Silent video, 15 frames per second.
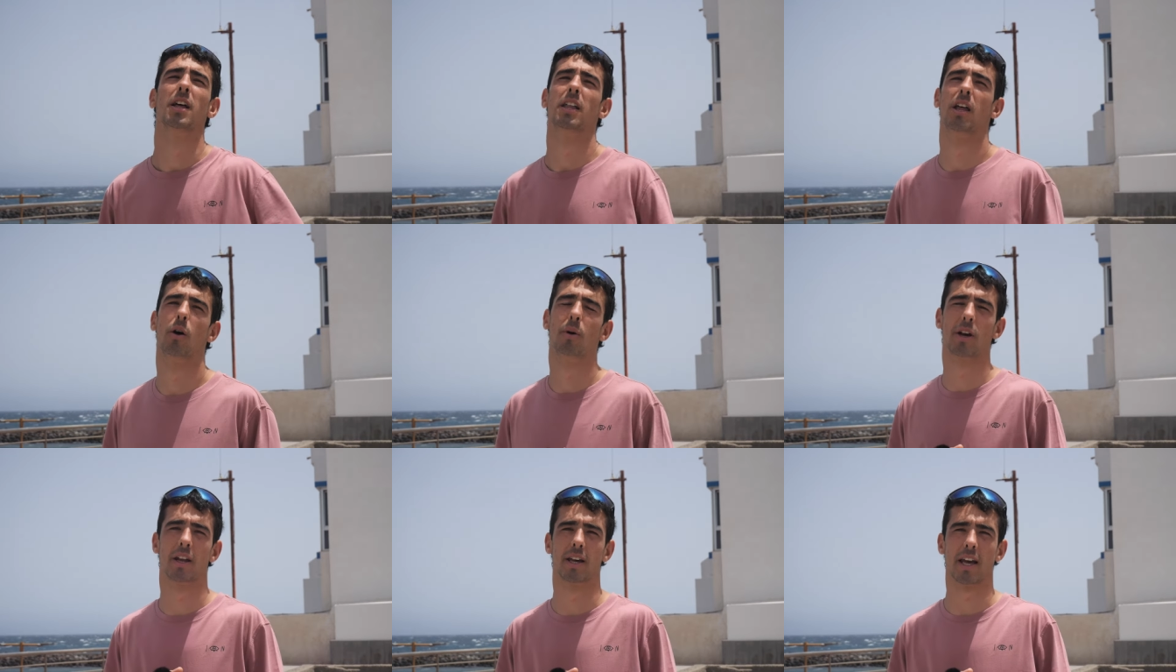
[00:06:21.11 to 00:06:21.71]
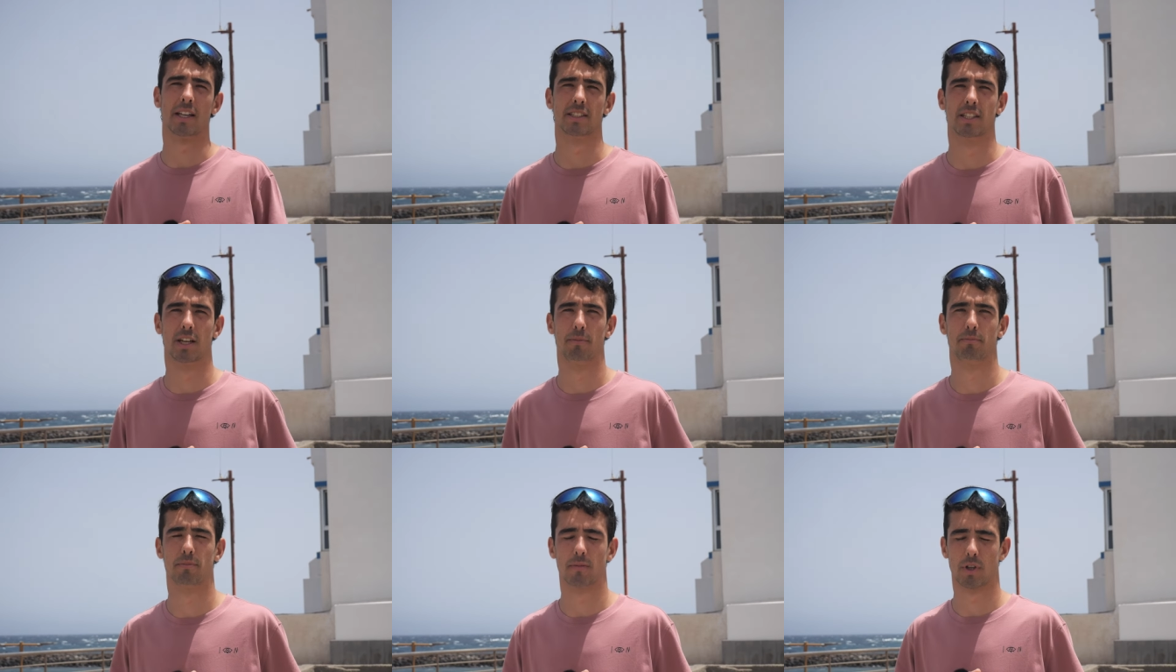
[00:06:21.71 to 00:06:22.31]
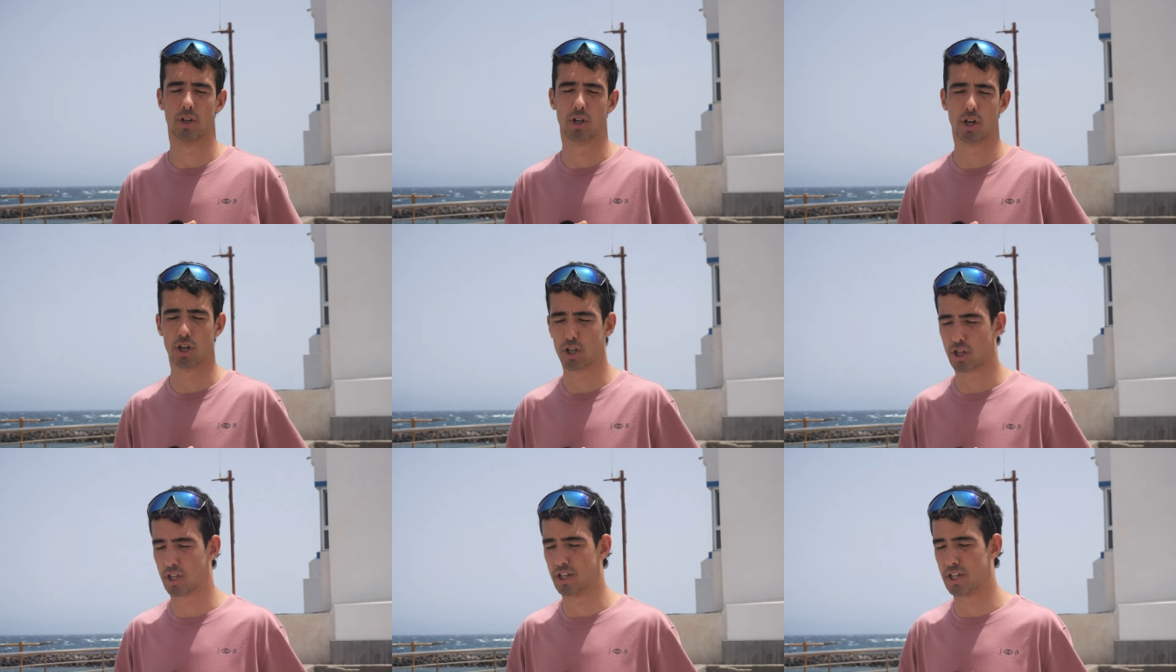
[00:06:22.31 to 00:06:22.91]
So we're going to get some good
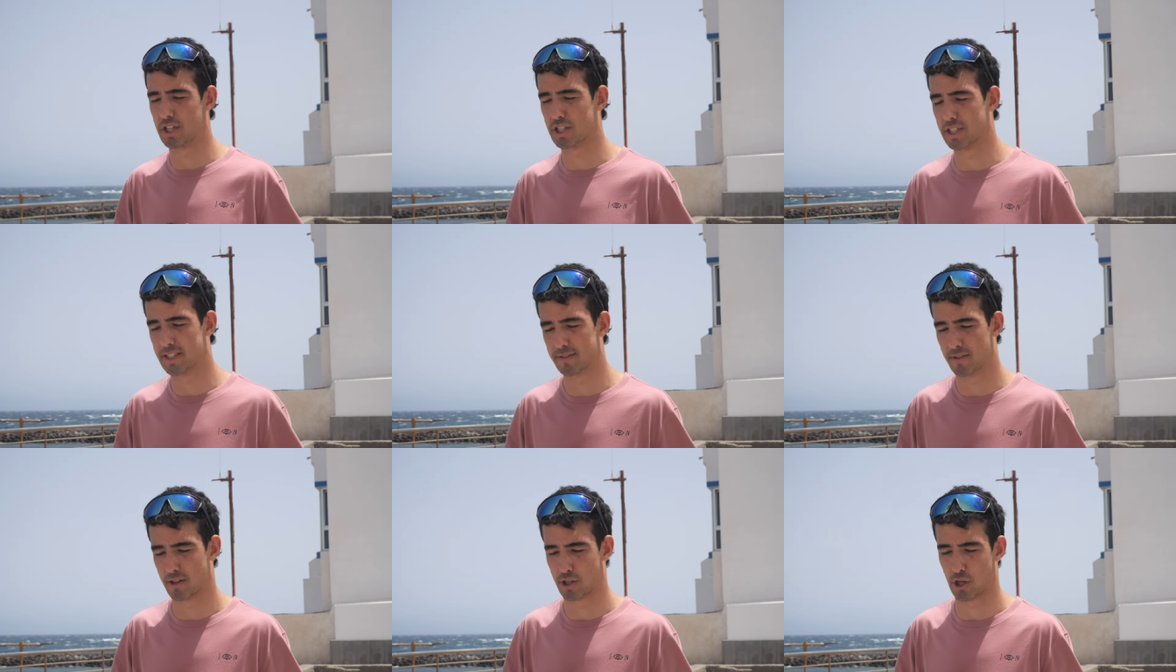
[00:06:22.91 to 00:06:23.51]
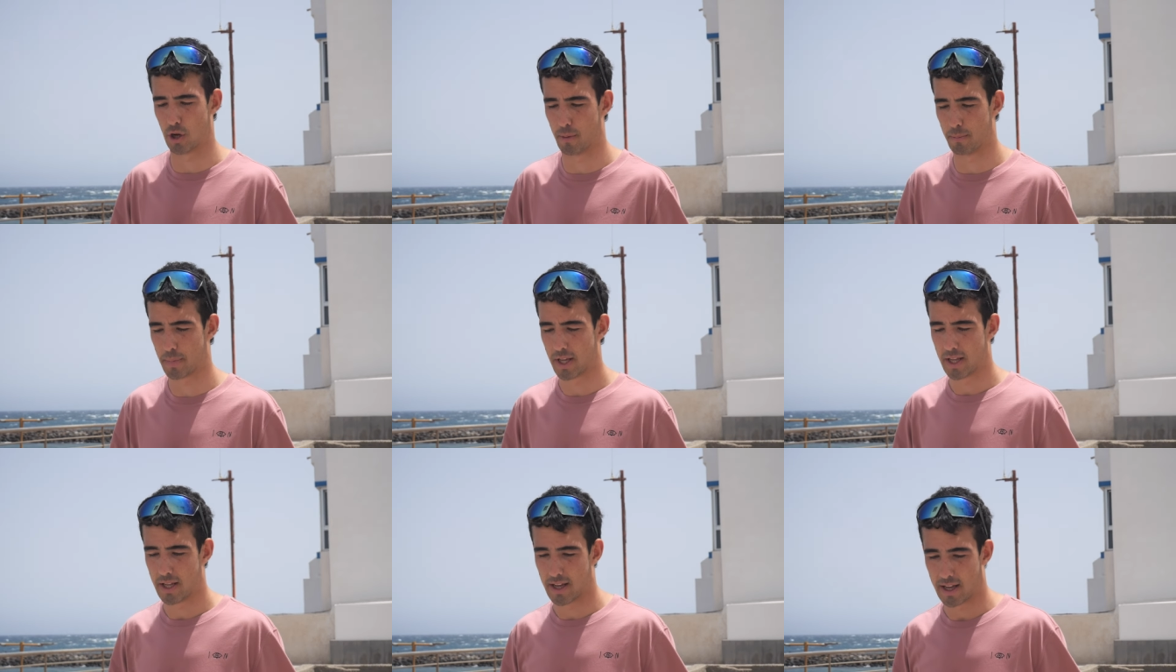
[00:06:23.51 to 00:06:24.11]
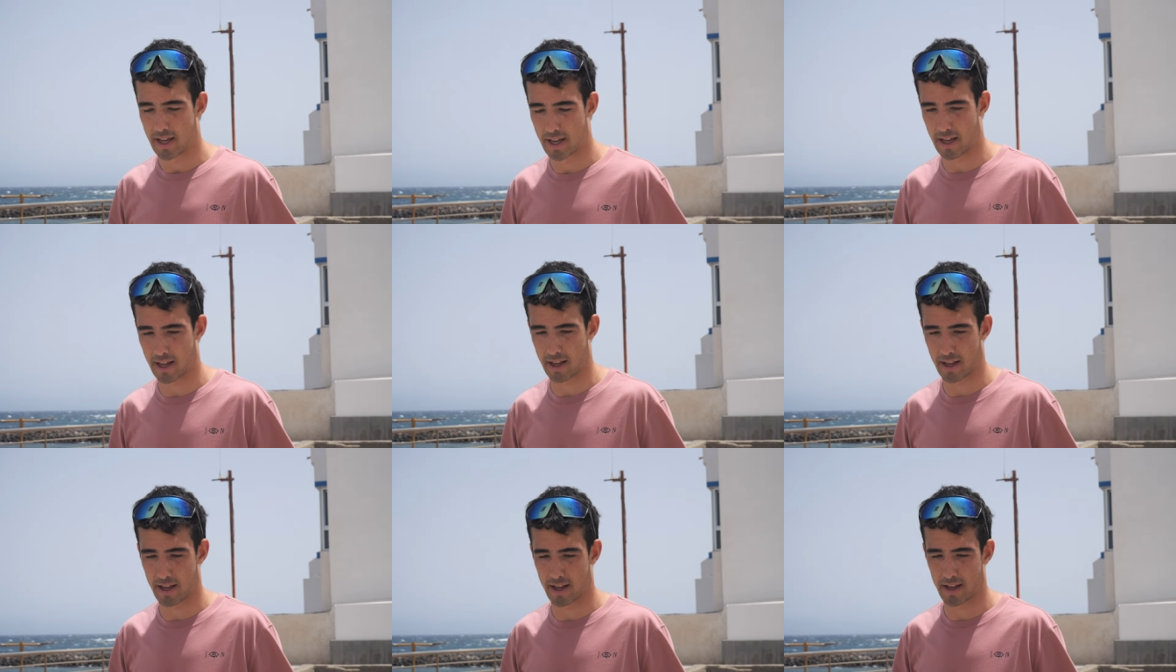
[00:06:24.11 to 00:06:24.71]
conditions for the comp
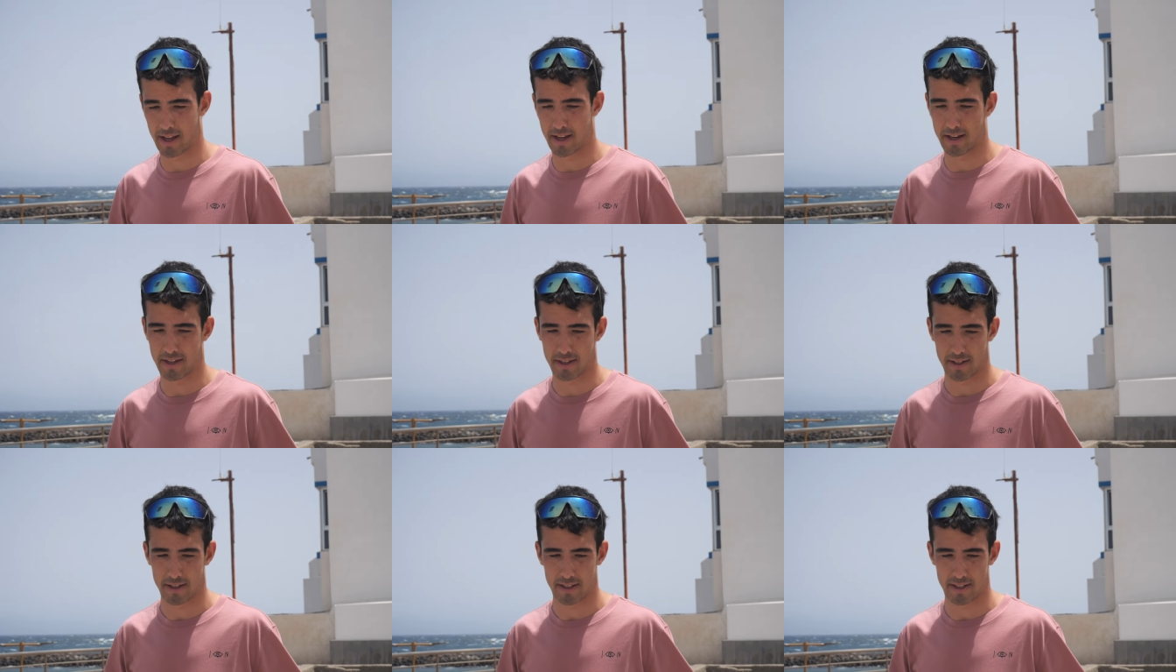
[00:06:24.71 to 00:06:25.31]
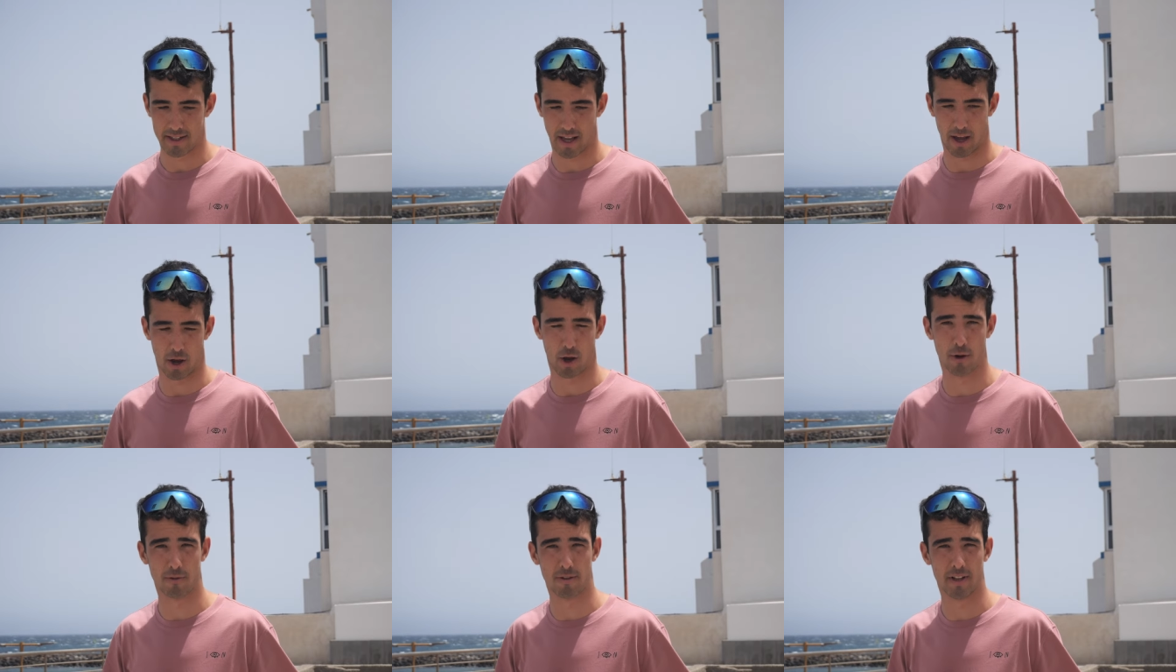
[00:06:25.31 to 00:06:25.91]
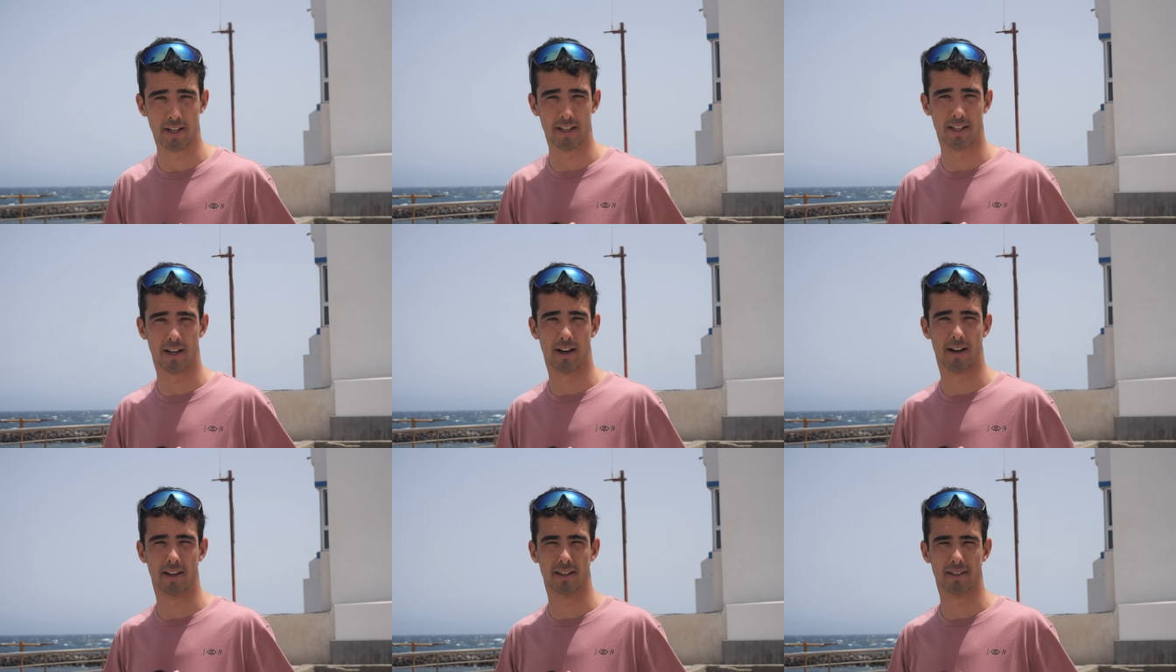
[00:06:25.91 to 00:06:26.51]
and yeah, hopefully
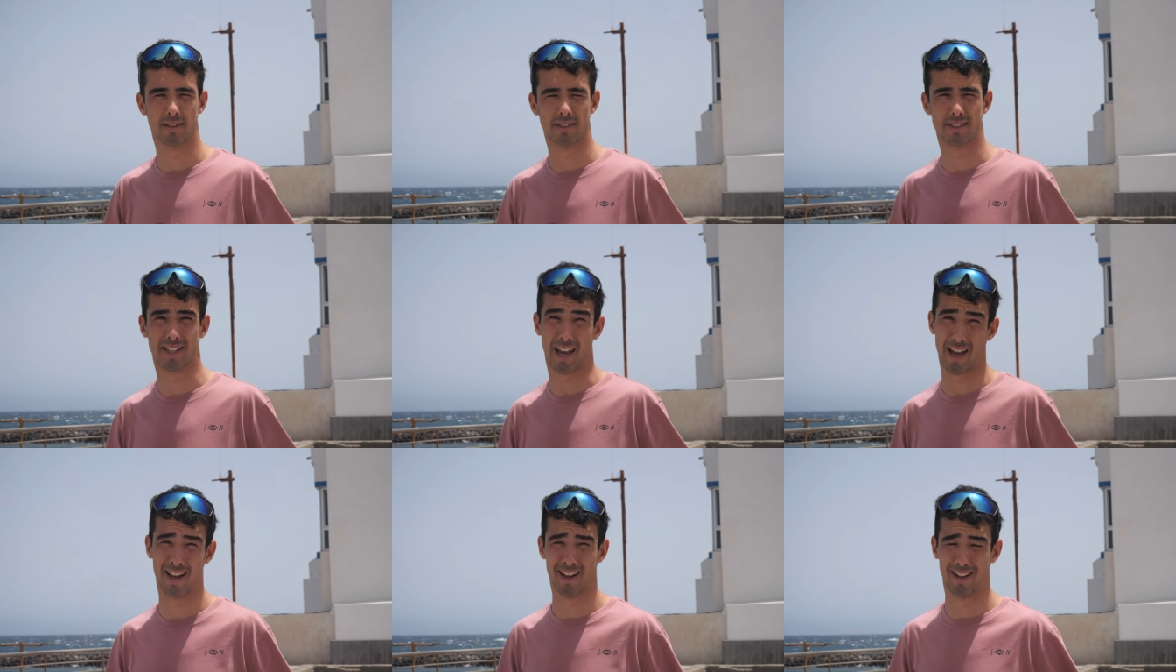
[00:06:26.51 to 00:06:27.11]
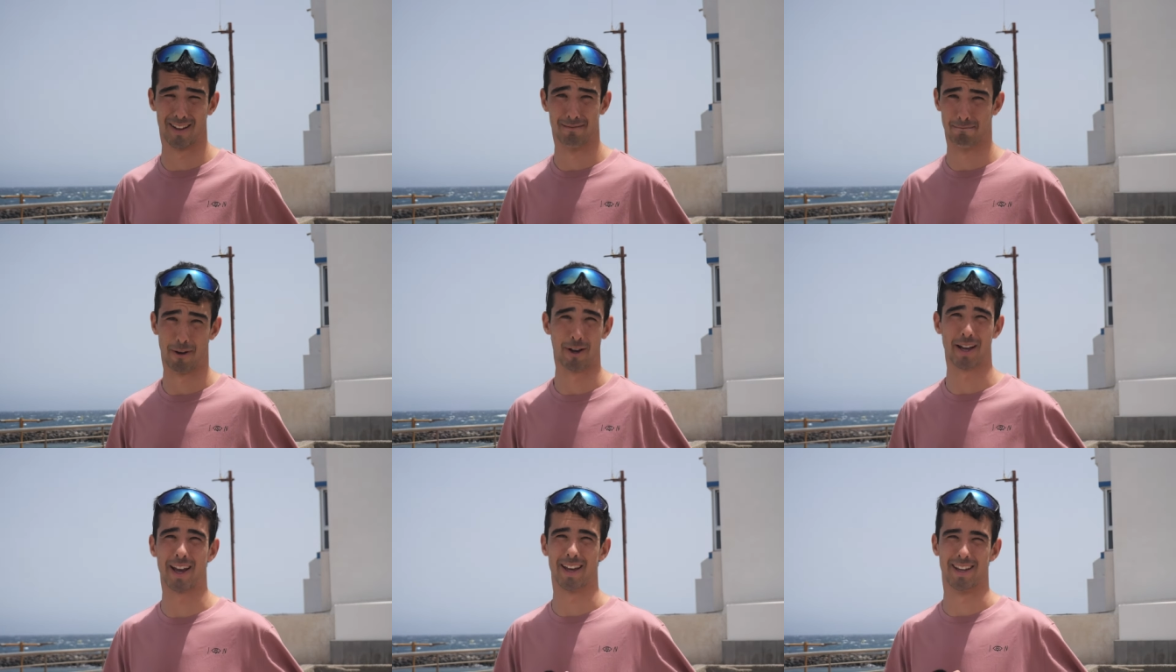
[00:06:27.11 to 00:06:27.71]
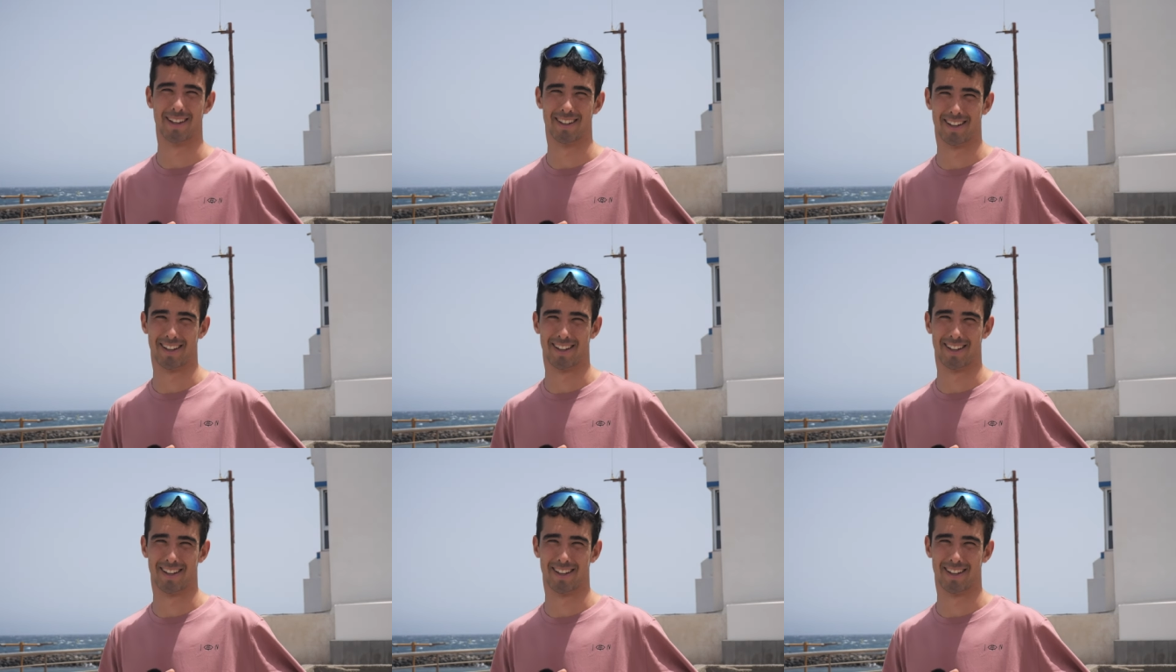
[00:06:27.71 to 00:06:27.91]
I sail okay.